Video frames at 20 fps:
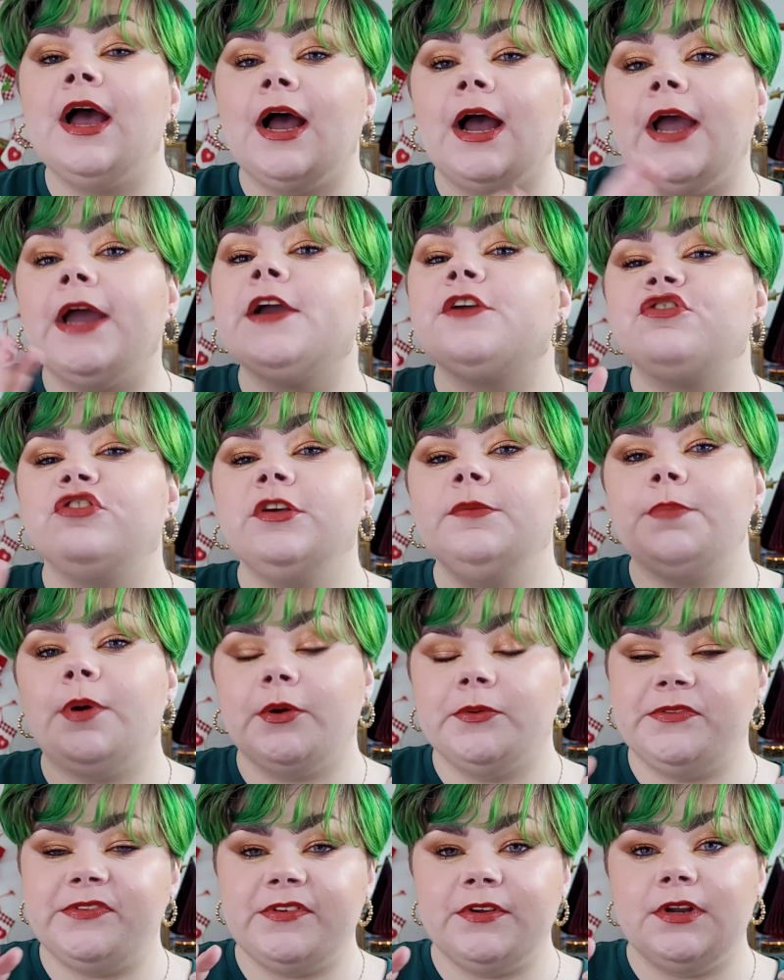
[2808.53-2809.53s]
I actually
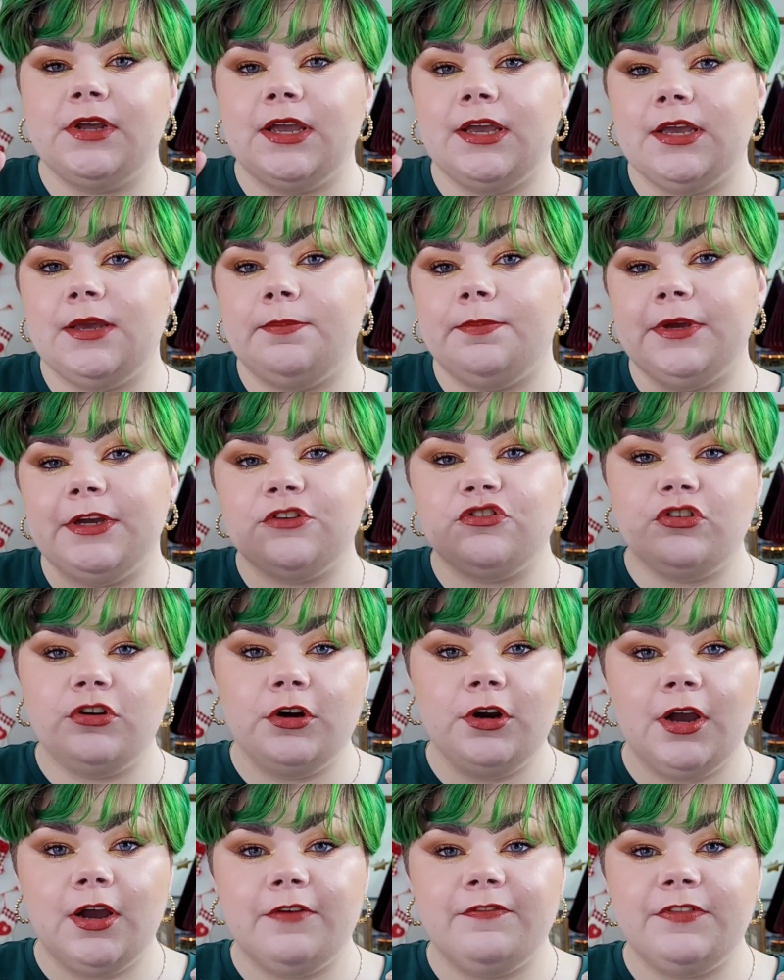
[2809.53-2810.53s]
posted a
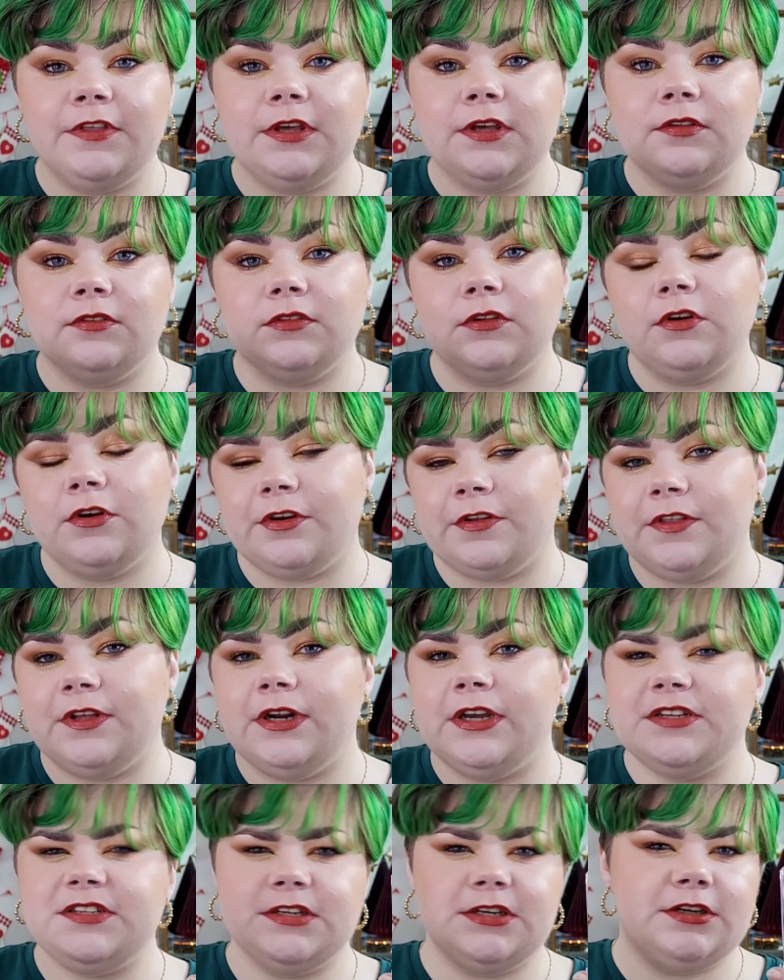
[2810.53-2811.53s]
picture of the look that
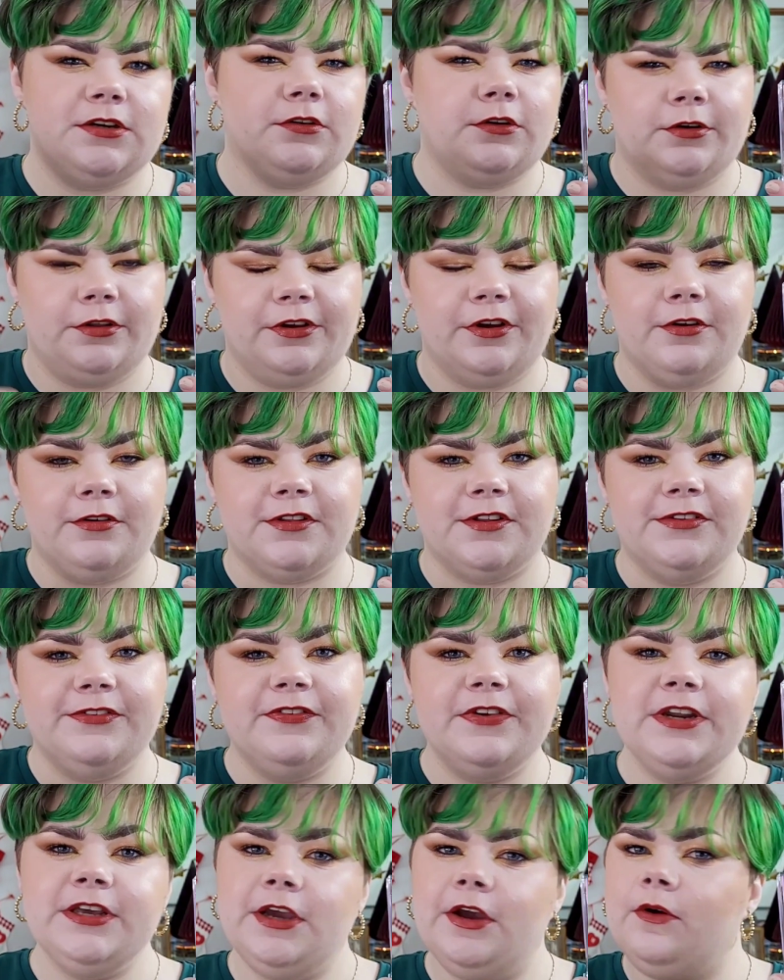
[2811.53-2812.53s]
I did earlier in this
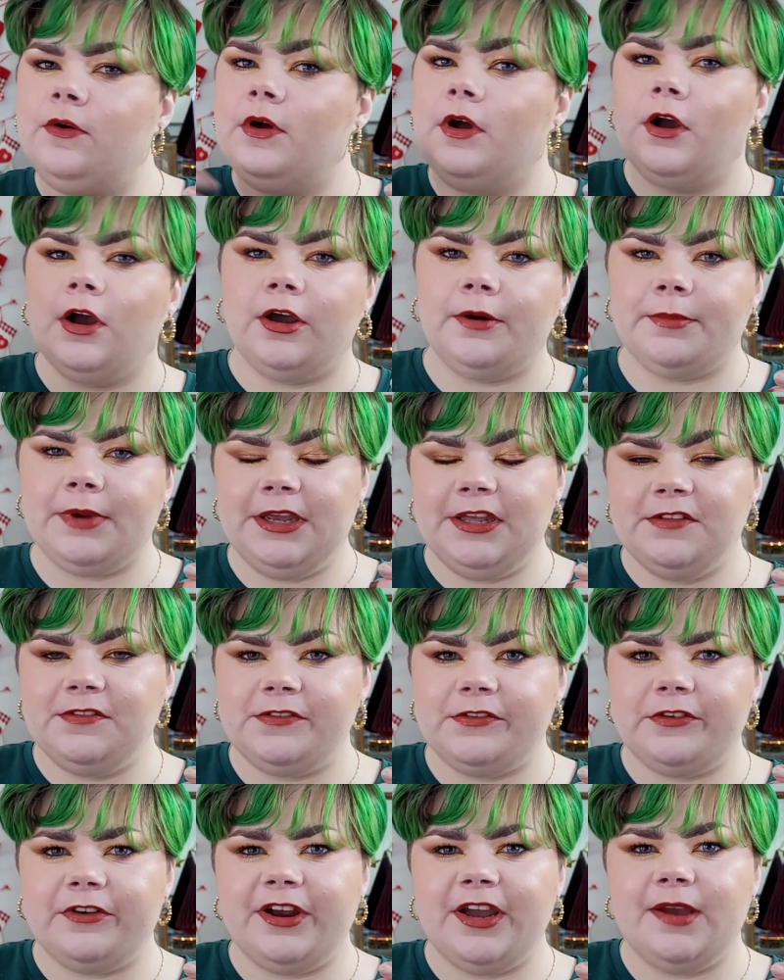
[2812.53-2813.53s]
video on my
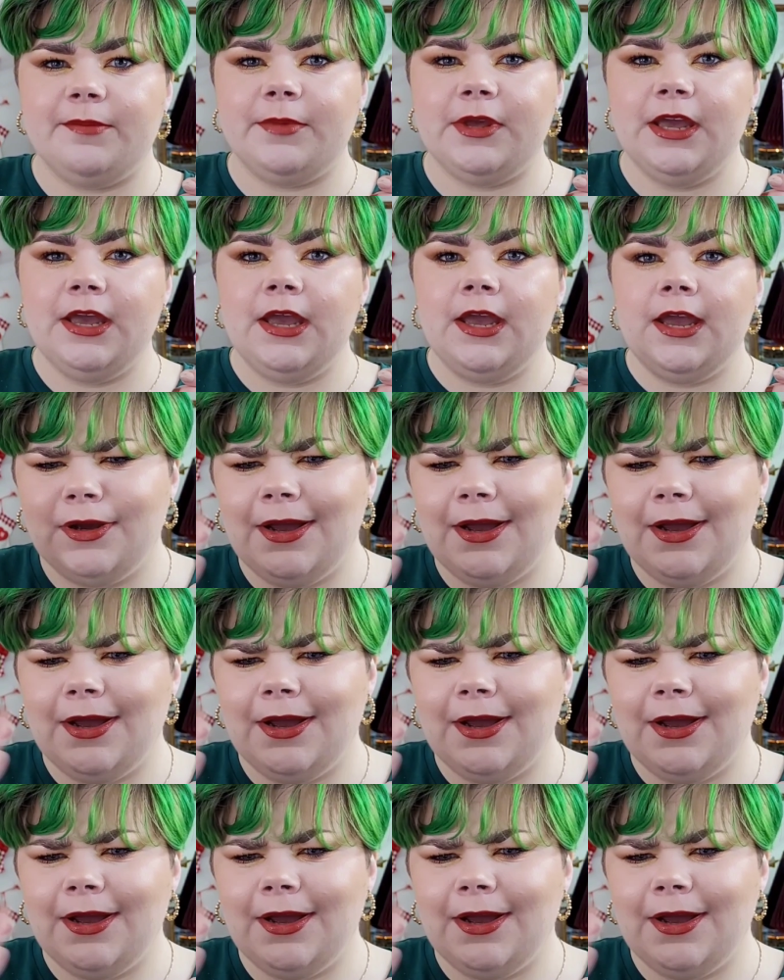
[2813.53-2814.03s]
Instagram.